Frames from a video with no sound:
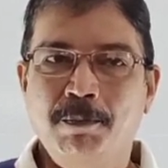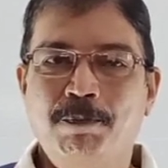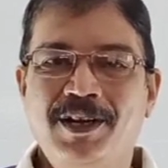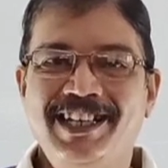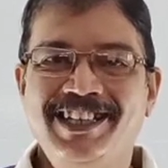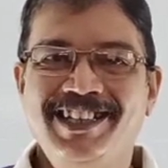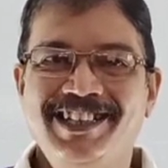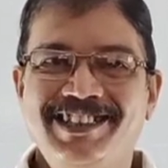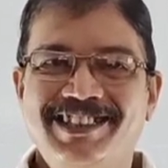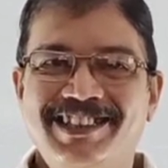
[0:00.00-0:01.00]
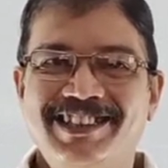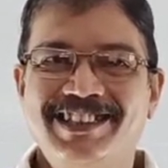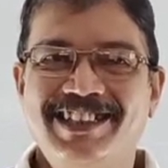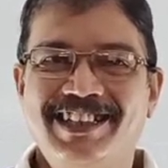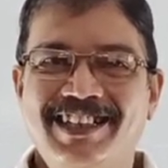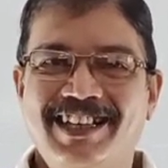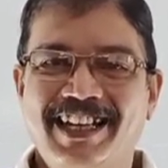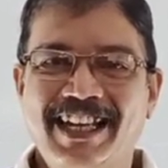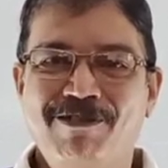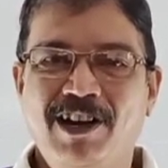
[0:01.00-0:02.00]
please
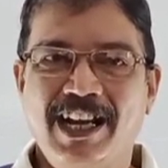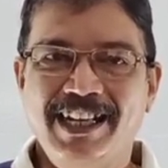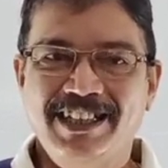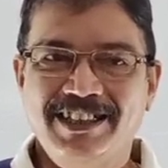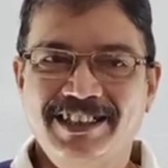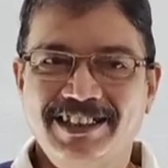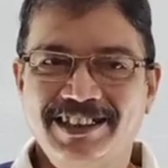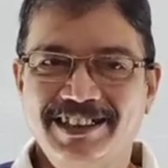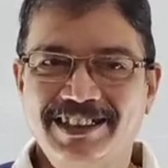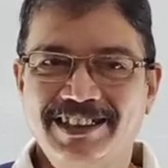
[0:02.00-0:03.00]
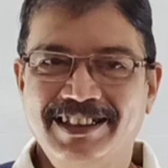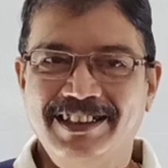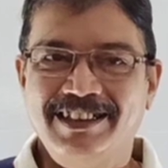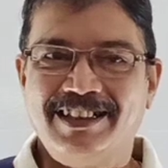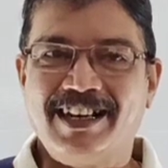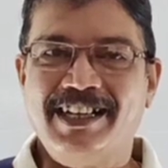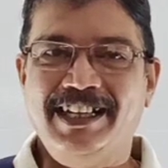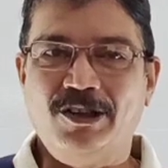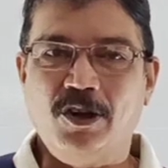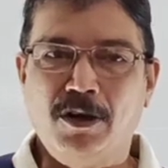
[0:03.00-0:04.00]
give likes, write
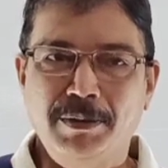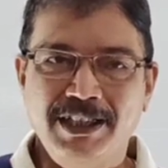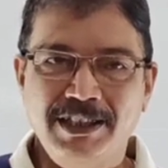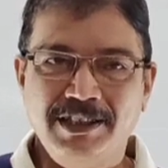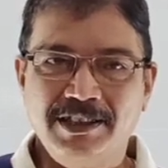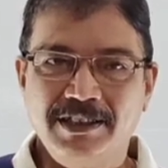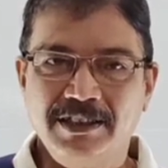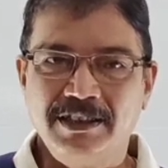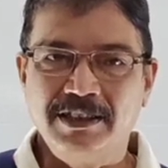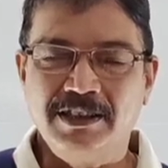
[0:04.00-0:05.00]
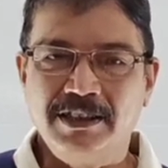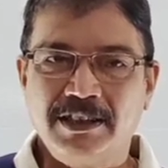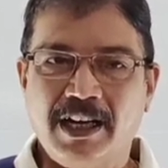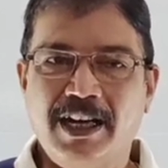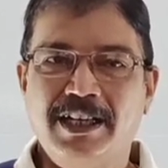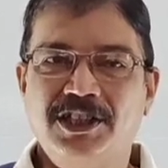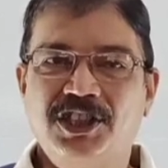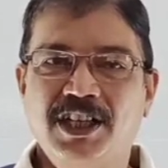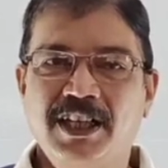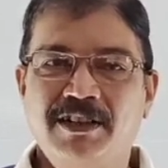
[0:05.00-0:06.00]
the comments, and
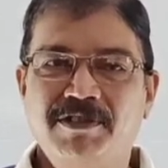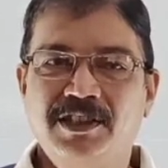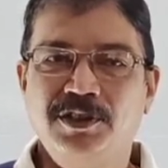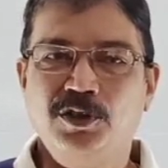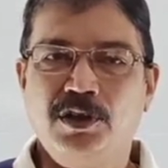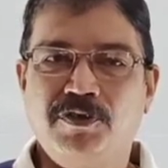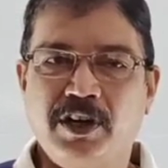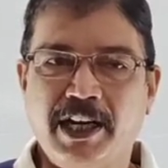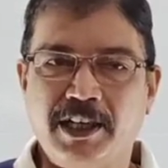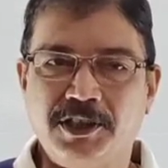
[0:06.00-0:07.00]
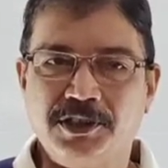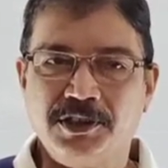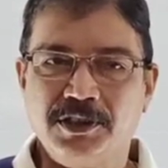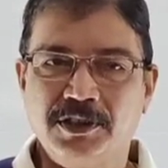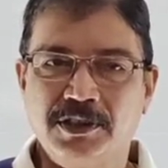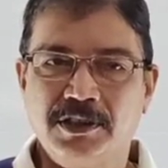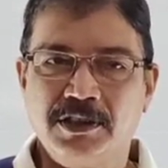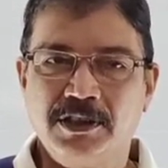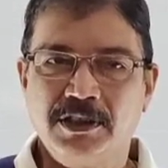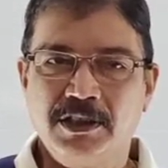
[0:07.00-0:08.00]
share with your friends.
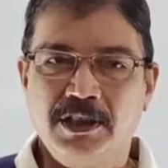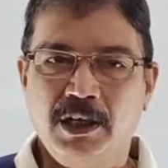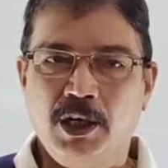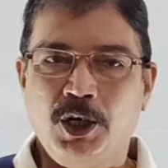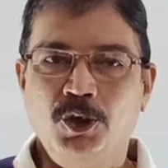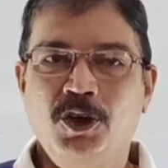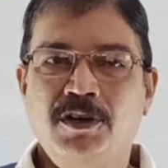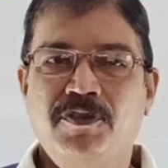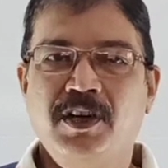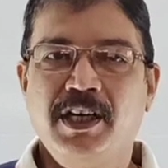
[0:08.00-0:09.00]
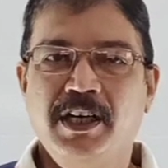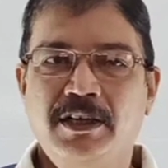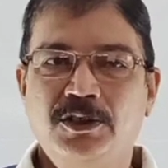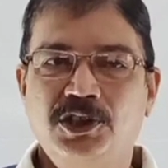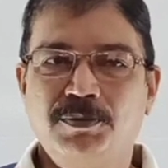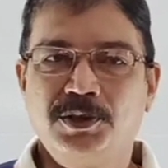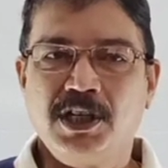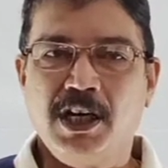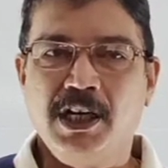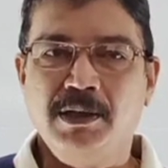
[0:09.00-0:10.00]
Do not forget to
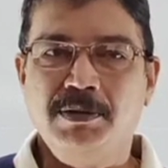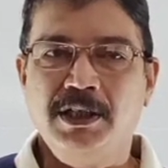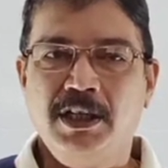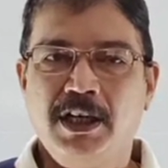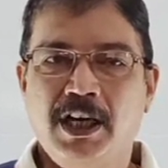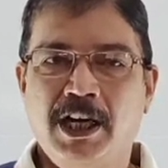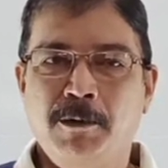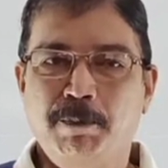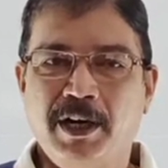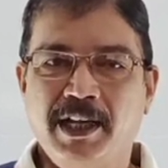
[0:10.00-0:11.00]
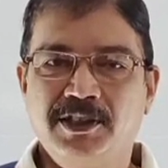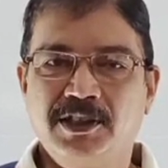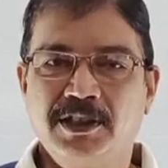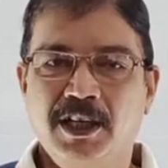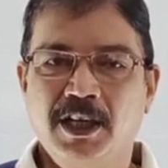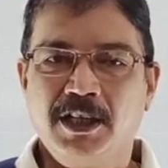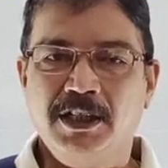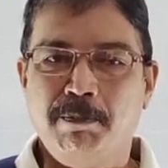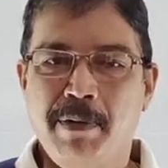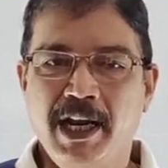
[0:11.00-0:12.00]
subscribe and press
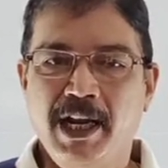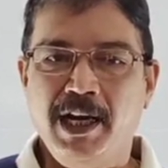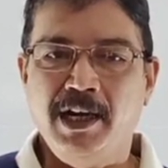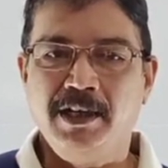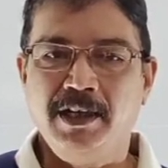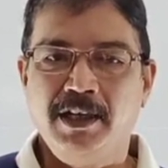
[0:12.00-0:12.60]
the bell